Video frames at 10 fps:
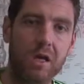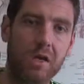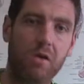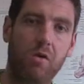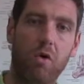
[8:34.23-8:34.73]

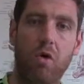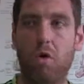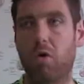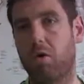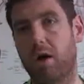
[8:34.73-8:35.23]
you know,
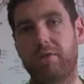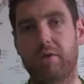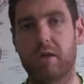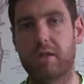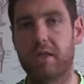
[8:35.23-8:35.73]
oh,
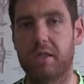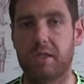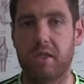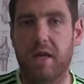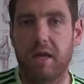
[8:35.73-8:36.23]
I've got
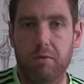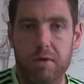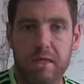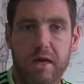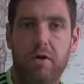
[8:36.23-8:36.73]
this
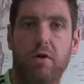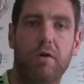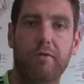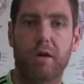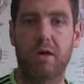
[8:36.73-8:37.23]
labral tear,
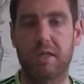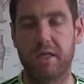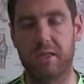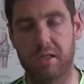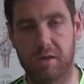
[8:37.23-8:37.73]
or I've got
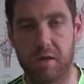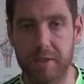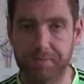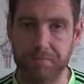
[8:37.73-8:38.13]
this